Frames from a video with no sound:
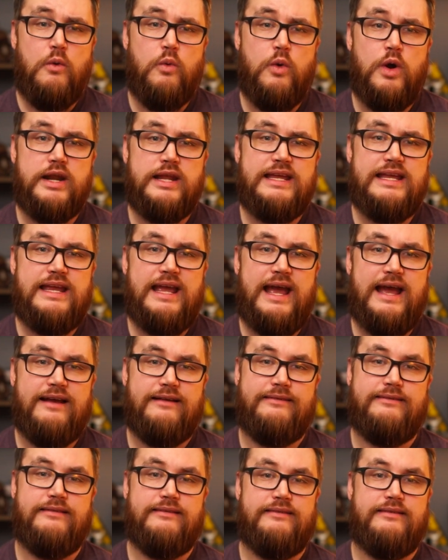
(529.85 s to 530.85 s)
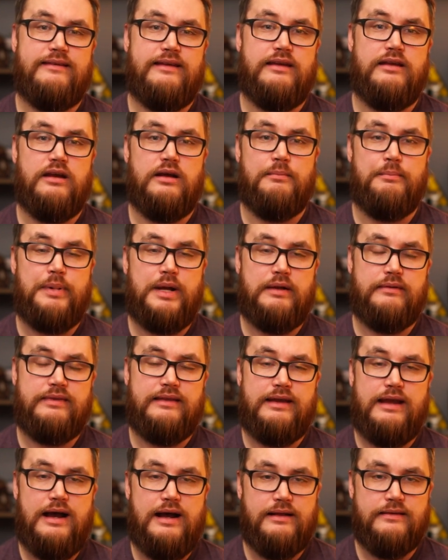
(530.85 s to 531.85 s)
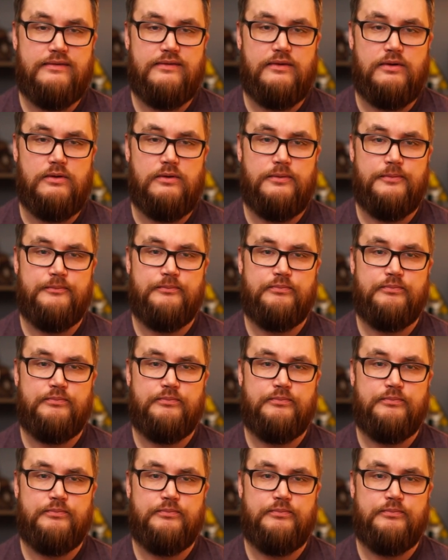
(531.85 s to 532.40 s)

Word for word: what he has to say about the console.